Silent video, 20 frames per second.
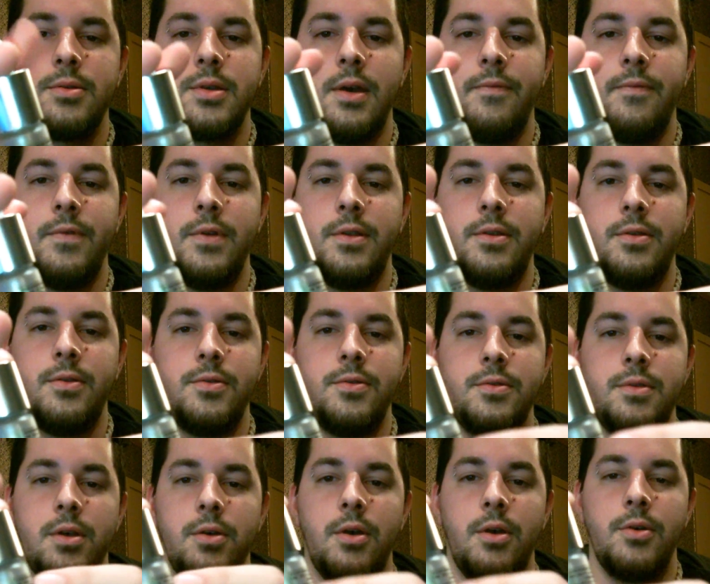it's got V two's
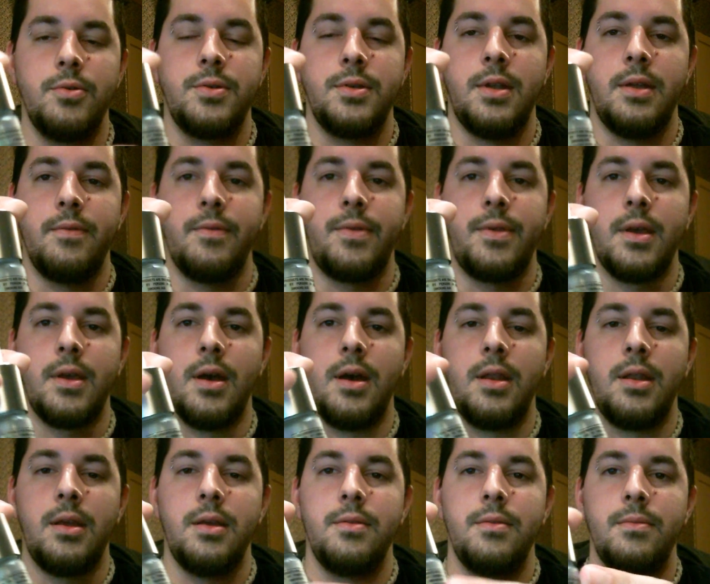logos and everything
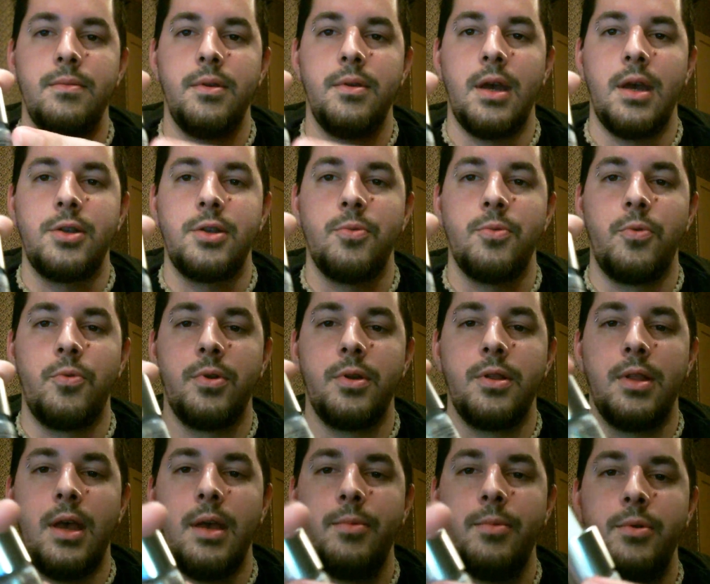on it. You got your
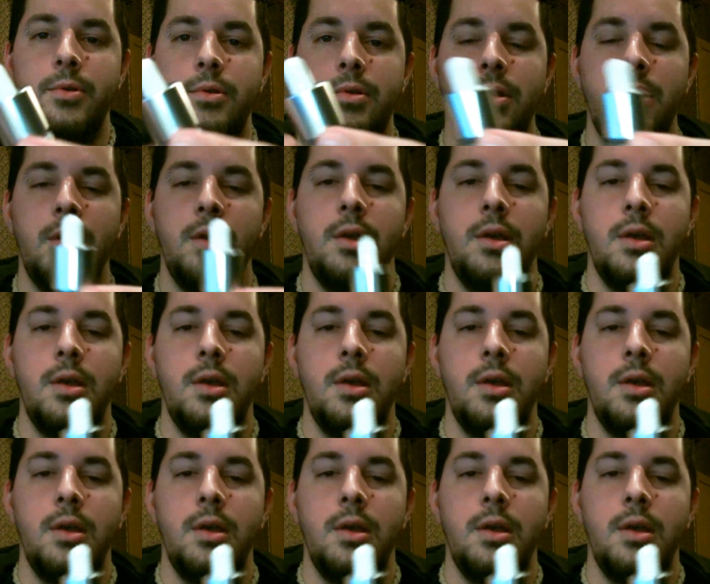warning label.